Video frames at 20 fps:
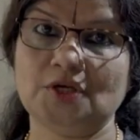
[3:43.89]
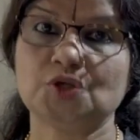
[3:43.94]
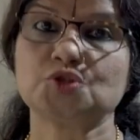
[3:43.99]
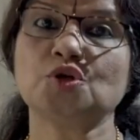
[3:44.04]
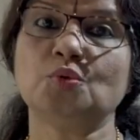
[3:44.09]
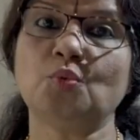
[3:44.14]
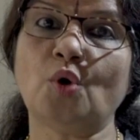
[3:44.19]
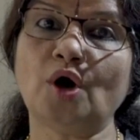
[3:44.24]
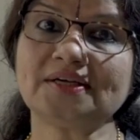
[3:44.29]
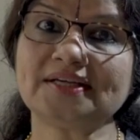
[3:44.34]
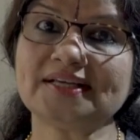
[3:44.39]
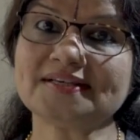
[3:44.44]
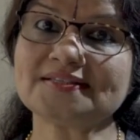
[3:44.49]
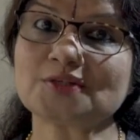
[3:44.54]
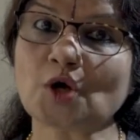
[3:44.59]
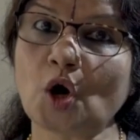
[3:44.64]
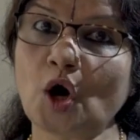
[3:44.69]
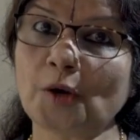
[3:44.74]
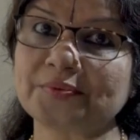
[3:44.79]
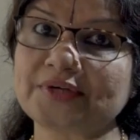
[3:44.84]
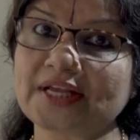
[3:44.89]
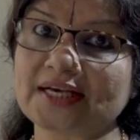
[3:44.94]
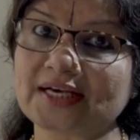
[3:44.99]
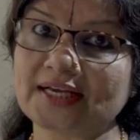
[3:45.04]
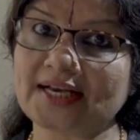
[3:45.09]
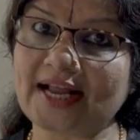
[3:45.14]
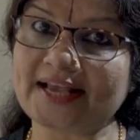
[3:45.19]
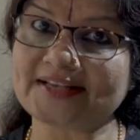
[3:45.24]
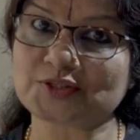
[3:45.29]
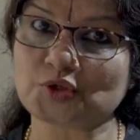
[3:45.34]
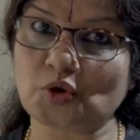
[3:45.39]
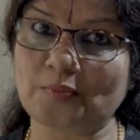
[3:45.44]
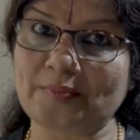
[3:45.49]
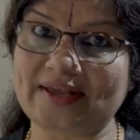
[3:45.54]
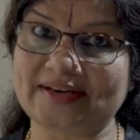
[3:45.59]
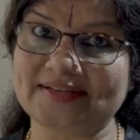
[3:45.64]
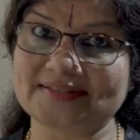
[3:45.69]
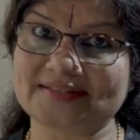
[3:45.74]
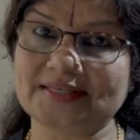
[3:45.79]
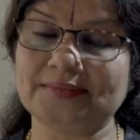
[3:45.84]
So, what is optical
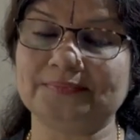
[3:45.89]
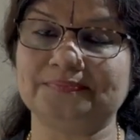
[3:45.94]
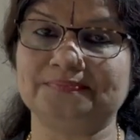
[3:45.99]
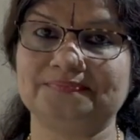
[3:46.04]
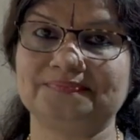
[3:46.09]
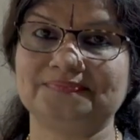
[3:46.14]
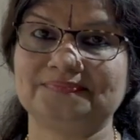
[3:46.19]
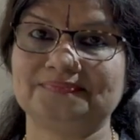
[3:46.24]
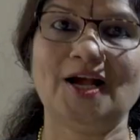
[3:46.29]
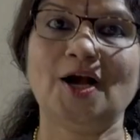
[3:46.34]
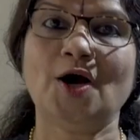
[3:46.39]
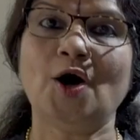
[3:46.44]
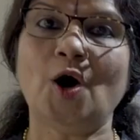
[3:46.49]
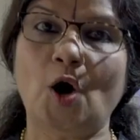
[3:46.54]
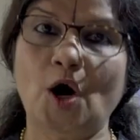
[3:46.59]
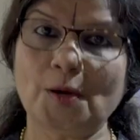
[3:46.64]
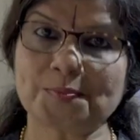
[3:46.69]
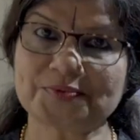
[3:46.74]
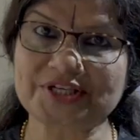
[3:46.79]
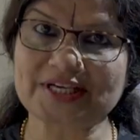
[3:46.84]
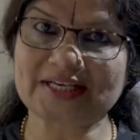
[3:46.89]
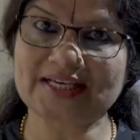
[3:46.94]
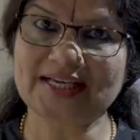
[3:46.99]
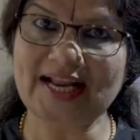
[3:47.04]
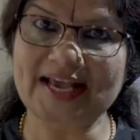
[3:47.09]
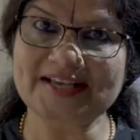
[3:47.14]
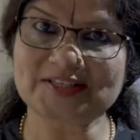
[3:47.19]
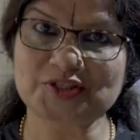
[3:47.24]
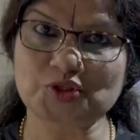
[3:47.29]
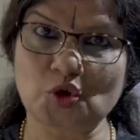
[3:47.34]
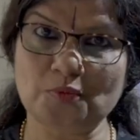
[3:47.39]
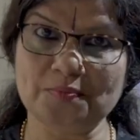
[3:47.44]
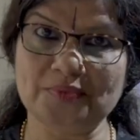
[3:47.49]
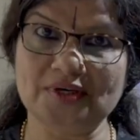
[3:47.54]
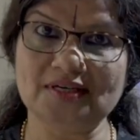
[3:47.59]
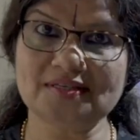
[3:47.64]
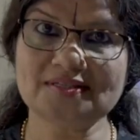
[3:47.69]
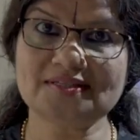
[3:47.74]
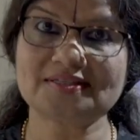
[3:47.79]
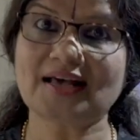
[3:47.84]
isomerism? Optical
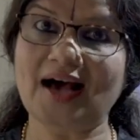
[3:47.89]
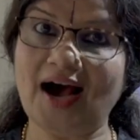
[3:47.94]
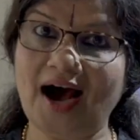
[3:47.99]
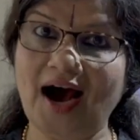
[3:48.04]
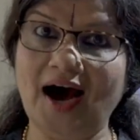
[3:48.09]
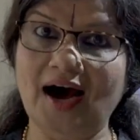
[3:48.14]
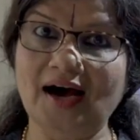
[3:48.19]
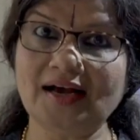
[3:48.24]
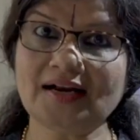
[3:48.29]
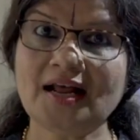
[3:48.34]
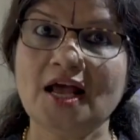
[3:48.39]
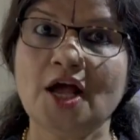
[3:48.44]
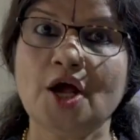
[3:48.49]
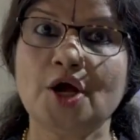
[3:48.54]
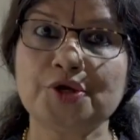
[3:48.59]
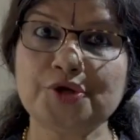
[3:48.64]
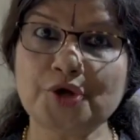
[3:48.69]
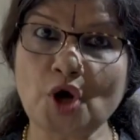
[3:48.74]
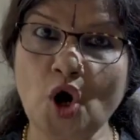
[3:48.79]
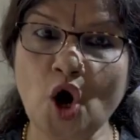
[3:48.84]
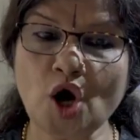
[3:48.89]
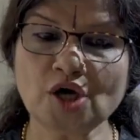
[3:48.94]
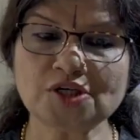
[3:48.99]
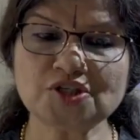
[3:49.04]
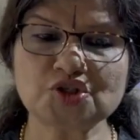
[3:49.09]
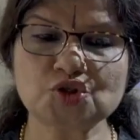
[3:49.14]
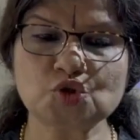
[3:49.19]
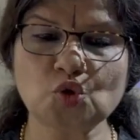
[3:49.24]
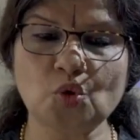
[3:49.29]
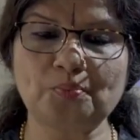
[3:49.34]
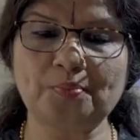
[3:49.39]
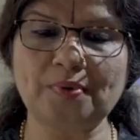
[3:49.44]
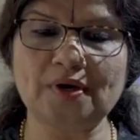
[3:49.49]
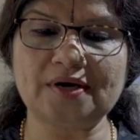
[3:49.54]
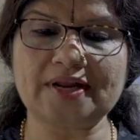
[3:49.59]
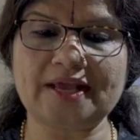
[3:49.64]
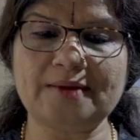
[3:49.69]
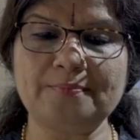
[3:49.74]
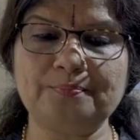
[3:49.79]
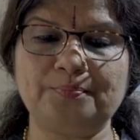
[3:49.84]
isomers are
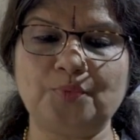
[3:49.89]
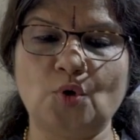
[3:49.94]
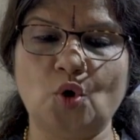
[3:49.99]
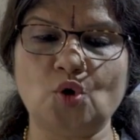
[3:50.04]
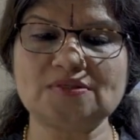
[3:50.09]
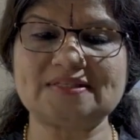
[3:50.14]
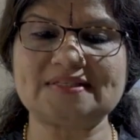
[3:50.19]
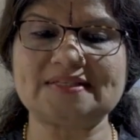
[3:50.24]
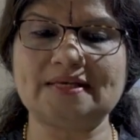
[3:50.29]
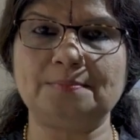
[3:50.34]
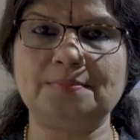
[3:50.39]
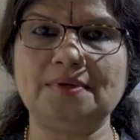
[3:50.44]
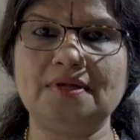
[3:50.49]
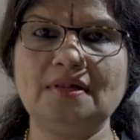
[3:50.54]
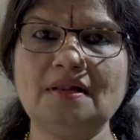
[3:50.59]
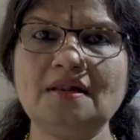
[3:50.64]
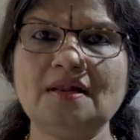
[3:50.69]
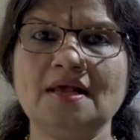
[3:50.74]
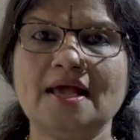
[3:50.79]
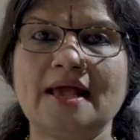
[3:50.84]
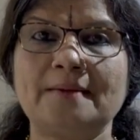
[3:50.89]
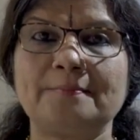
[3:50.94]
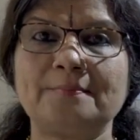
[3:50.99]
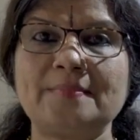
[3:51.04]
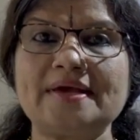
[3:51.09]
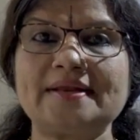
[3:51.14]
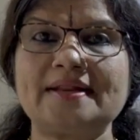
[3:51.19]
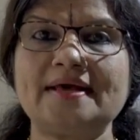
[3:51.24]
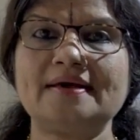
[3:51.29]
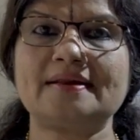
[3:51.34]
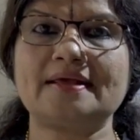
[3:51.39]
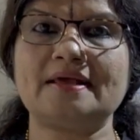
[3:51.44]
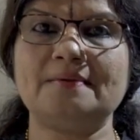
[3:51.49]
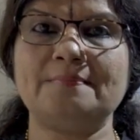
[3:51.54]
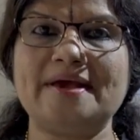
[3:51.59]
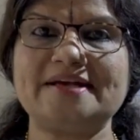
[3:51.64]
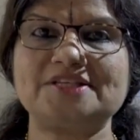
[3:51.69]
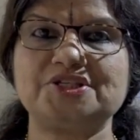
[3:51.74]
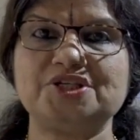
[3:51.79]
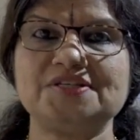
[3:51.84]
non-superimposable mirror
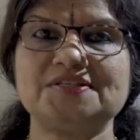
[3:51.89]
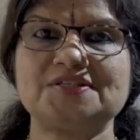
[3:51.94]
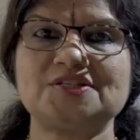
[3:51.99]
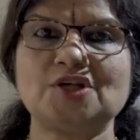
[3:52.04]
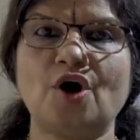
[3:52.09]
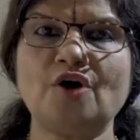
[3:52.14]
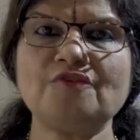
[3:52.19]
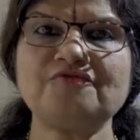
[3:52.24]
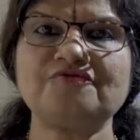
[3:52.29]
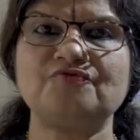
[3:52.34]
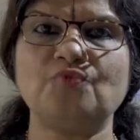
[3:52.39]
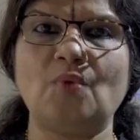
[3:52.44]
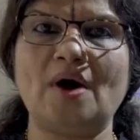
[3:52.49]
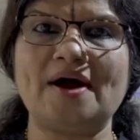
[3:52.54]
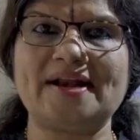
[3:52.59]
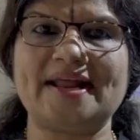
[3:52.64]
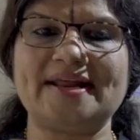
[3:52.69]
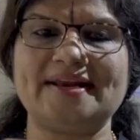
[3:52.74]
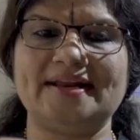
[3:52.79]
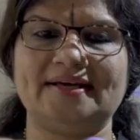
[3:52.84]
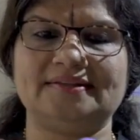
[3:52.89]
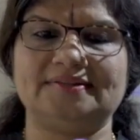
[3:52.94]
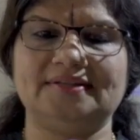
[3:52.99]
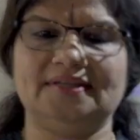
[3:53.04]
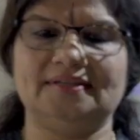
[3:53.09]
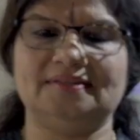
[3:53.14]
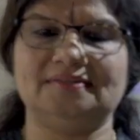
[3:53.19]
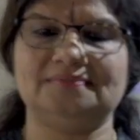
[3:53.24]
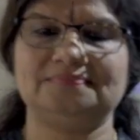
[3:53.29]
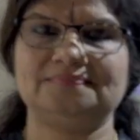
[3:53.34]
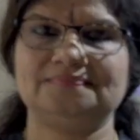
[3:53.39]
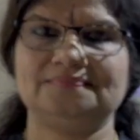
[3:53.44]
images of one another.